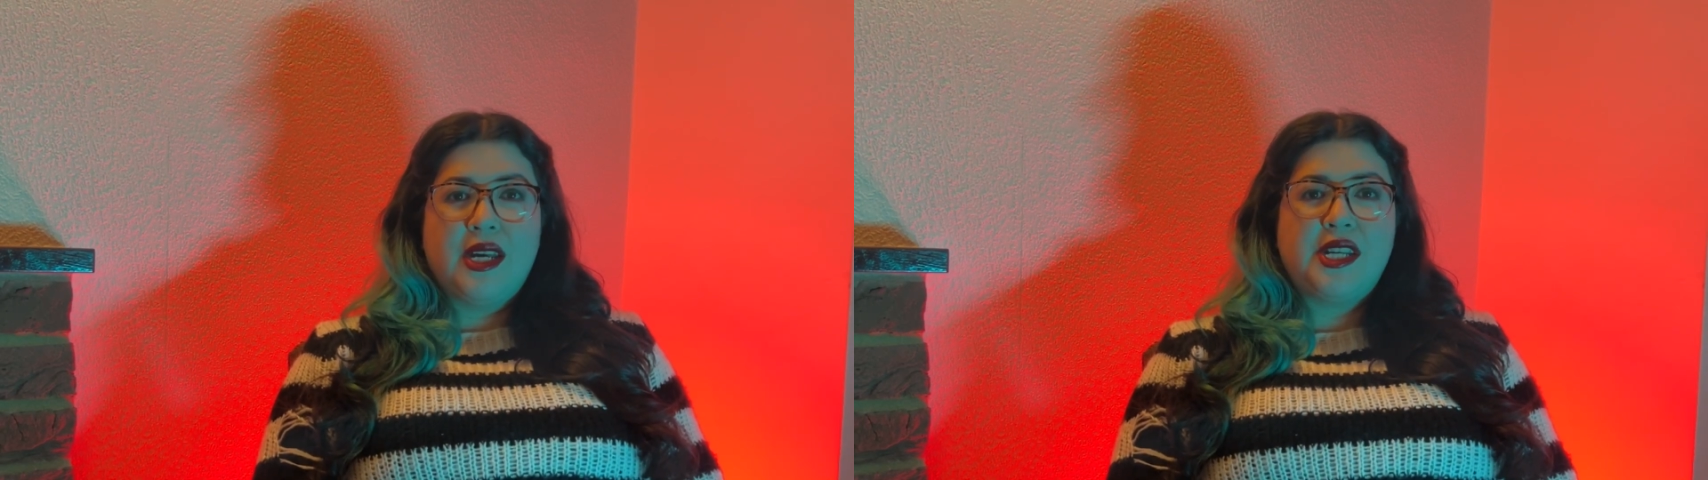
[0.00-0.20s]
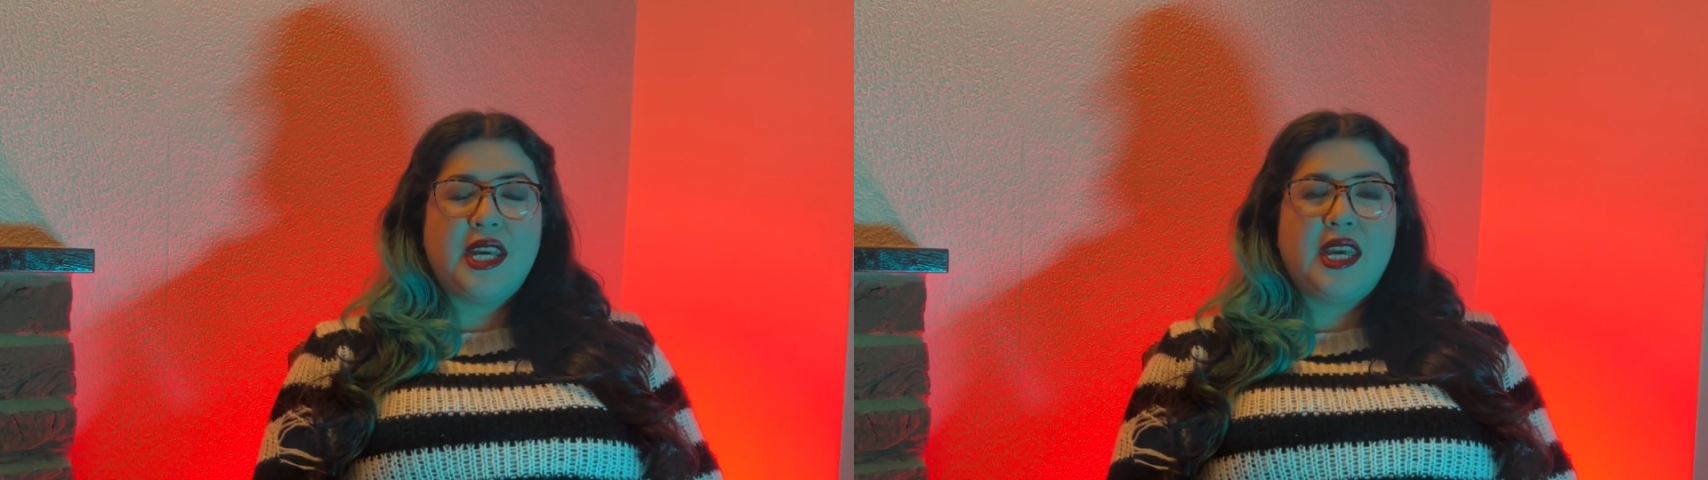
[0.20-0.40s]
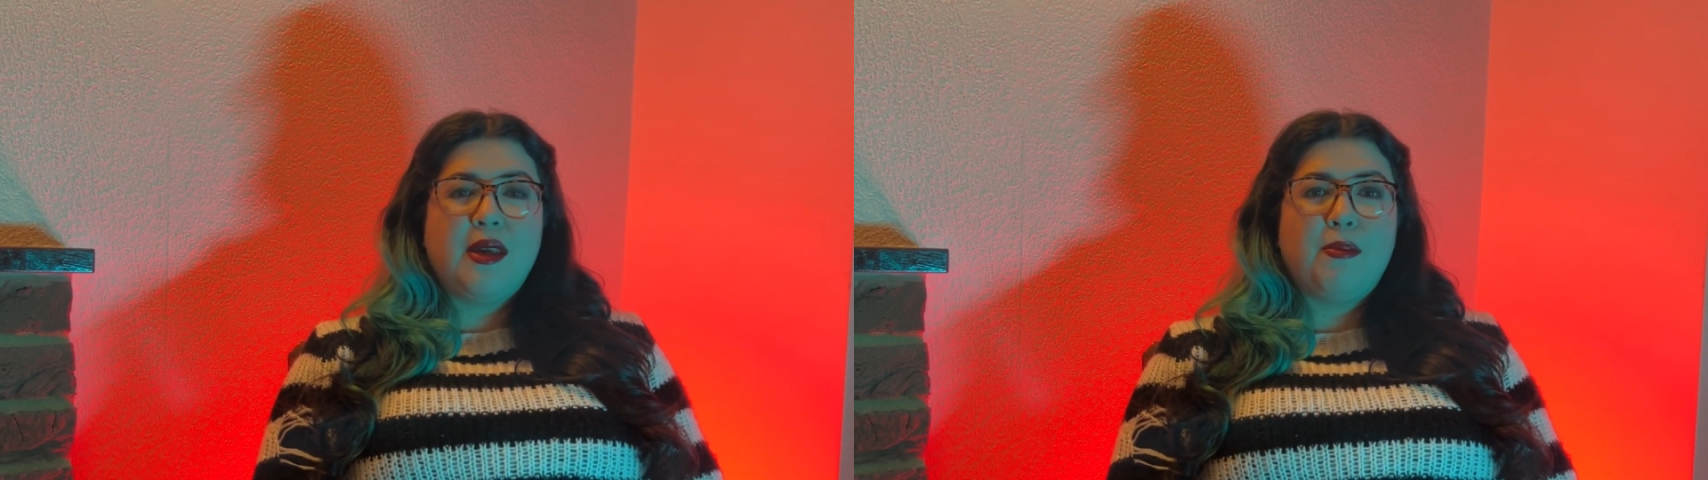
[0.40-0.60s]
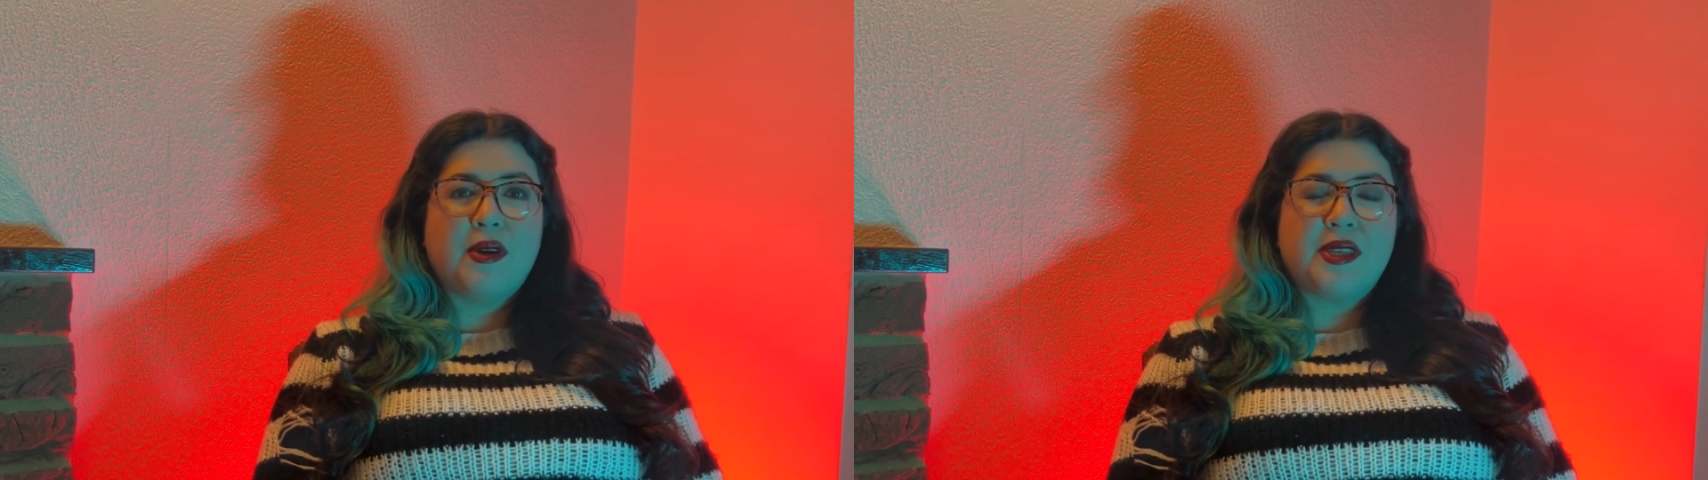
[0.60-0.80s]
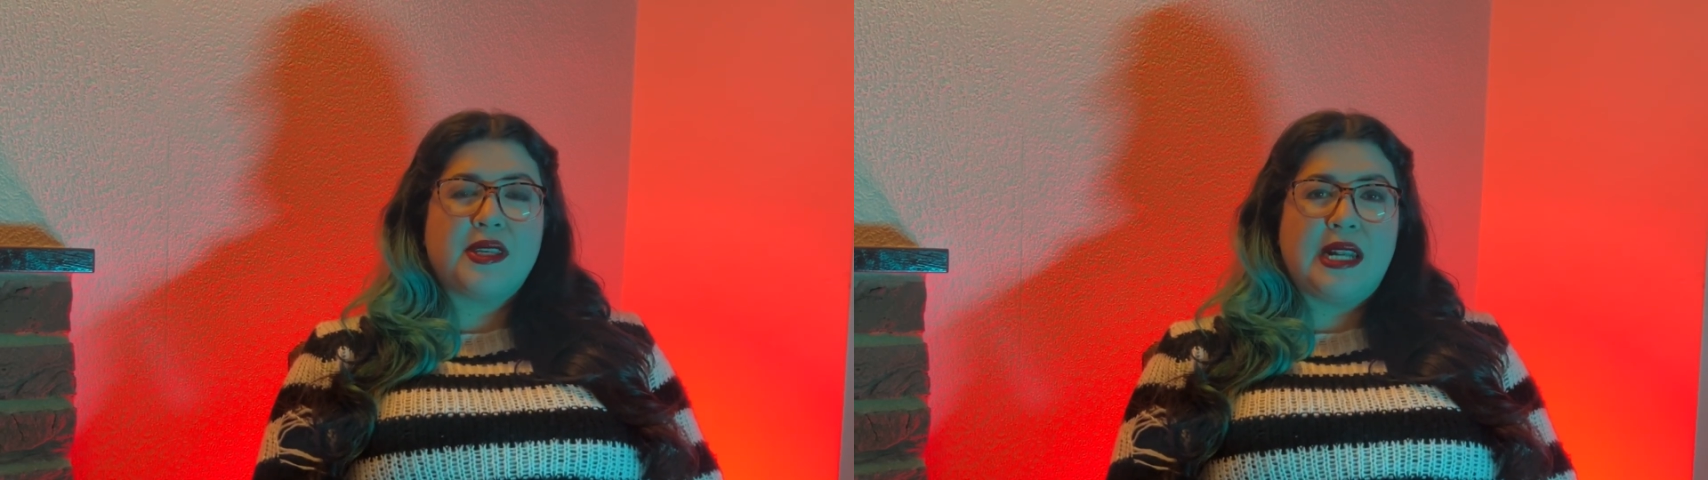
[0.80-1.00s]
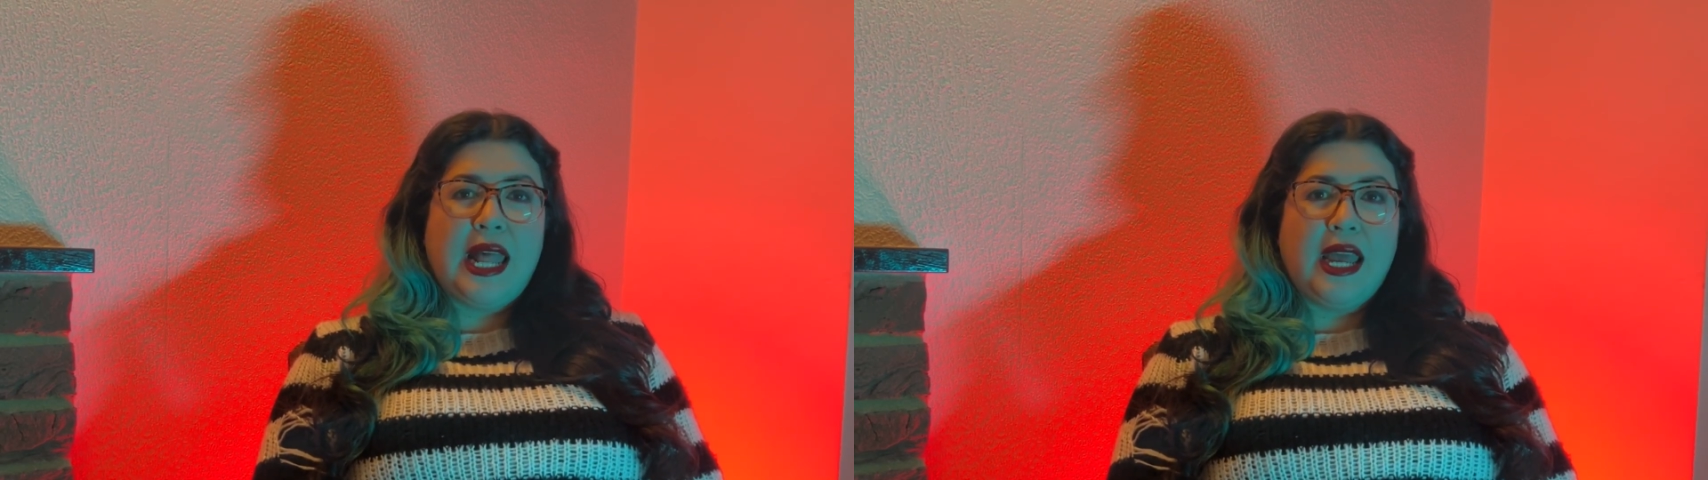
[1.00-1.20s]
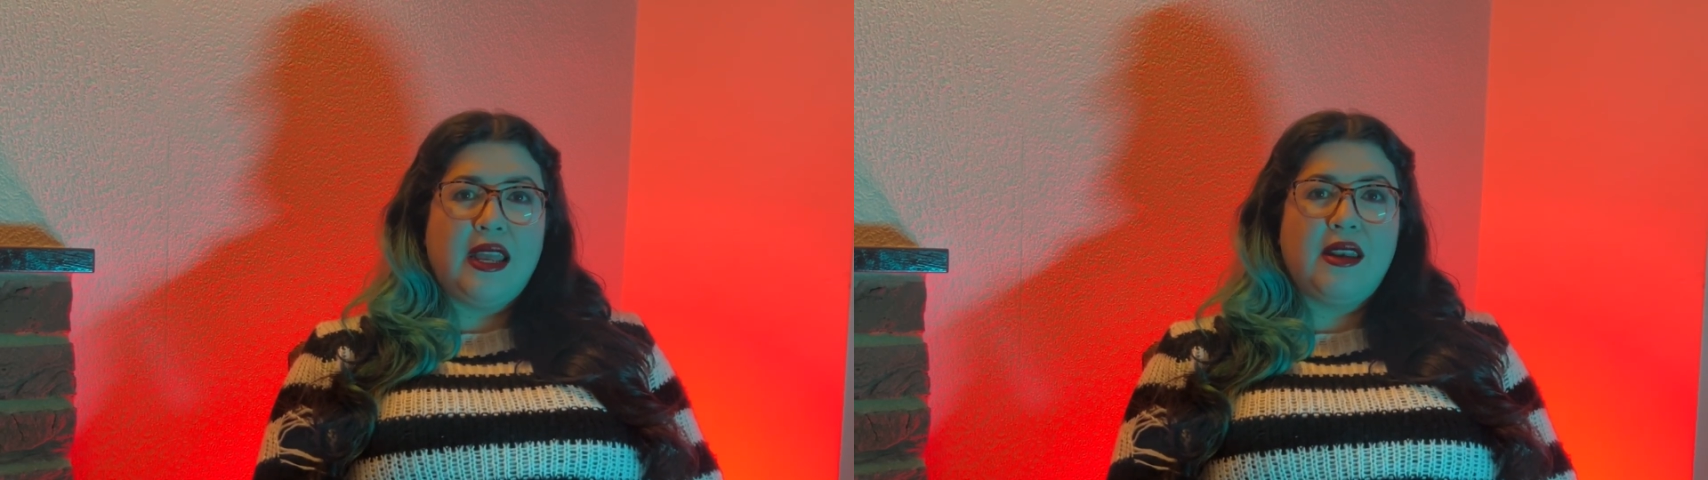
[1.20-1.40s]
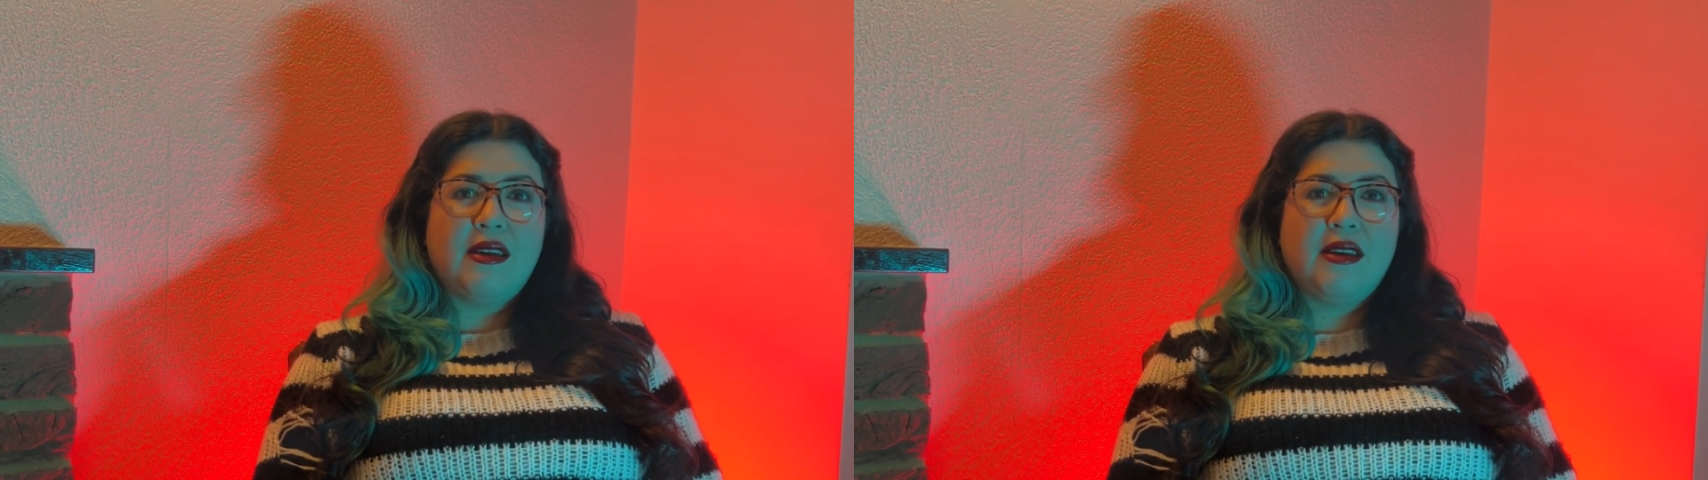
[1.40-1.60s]
Dickey Buss's
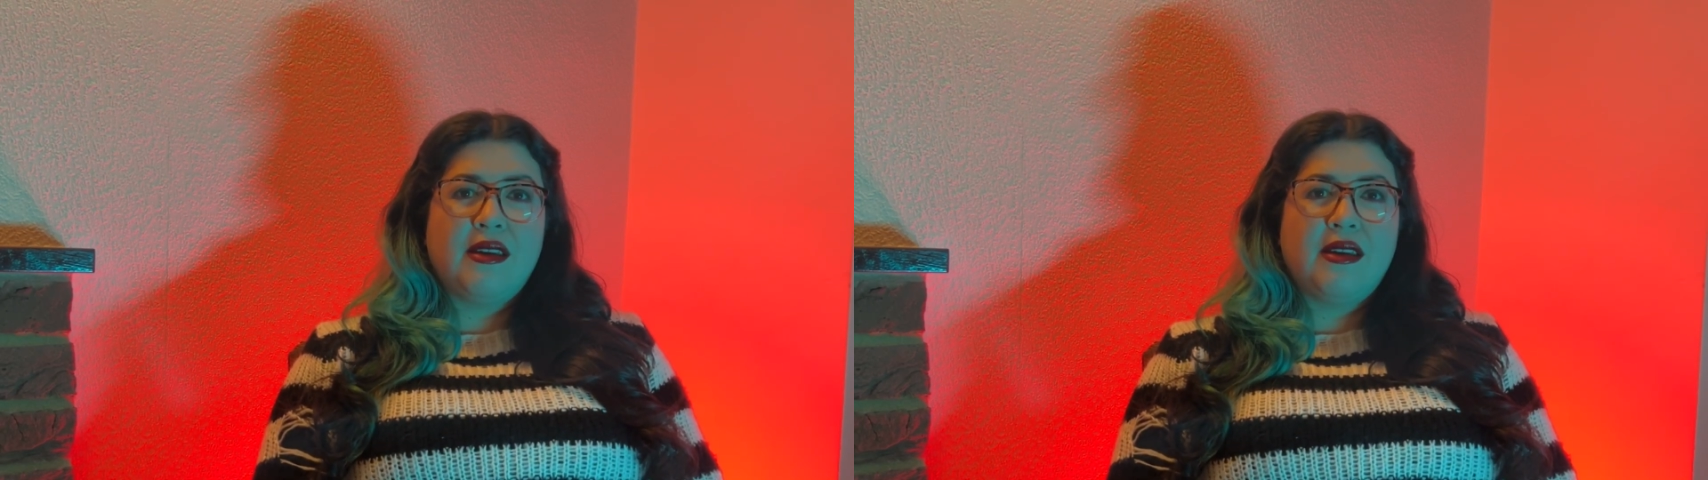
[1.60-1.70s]
Lane.